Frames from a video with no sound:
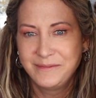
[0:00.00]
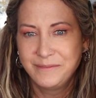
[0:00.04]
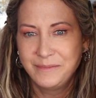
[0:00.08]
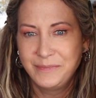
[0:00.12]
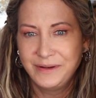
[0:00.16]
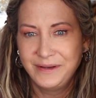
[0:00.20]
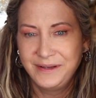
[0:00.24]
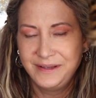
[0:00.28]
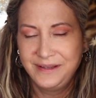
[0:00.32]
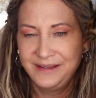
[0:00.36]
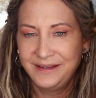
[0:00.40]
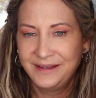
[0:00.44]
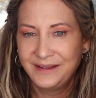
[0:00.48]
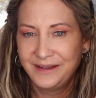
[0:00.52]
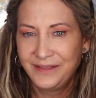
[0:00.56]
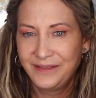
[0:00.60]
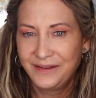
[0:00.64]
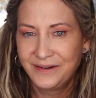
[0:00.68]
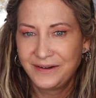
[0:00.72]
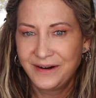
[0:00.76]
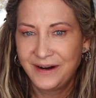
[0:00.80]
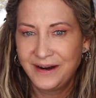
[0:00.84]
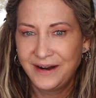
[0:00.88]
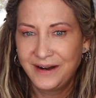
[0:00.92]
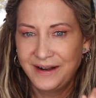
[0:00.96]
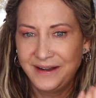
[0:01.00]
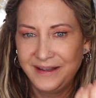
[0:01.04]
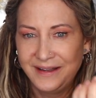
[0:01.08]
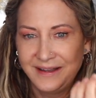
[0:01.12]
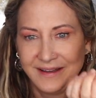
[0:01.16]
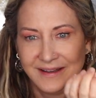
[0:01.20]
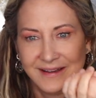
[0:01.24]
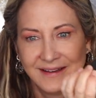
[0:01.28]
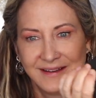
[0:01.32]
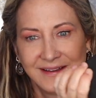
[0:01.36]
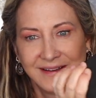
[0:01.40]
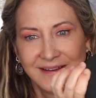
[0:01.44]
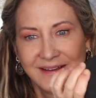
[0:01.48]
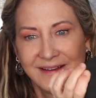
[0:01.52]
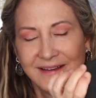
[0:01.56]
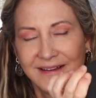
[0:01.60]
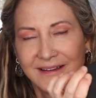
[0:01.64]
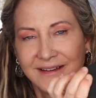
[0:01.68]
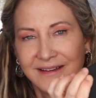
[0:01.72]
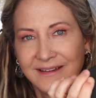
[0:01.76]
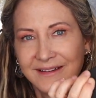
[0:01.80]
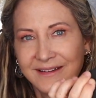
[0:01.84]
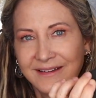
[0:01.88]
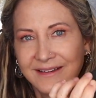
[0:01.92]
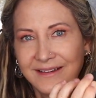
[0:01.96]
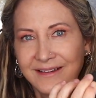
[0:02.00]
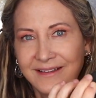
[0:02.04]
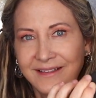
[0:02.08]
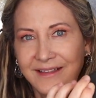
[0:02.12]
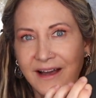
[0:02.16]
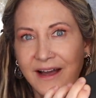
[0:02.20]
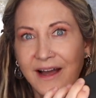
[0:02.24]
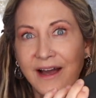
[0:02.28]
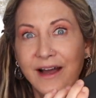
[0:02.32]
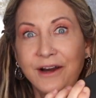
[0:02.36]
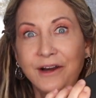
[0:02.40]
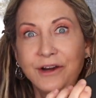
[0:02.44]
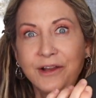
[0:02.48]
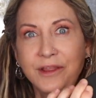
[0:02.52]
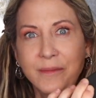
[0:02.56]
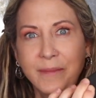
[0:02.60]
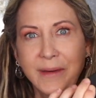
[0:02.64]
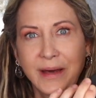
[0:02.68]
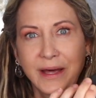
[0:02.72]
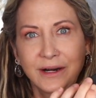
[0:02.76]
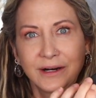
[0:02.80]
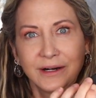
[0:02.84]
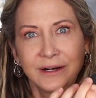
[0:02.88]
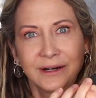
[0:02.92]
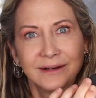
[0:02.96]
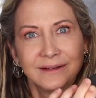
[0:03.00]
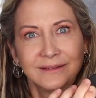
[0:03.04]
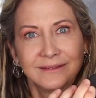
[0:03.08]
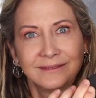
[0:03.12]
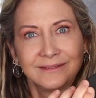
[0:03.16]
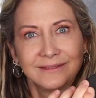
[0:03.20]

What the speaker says: But yeah, they're high. The higher the better.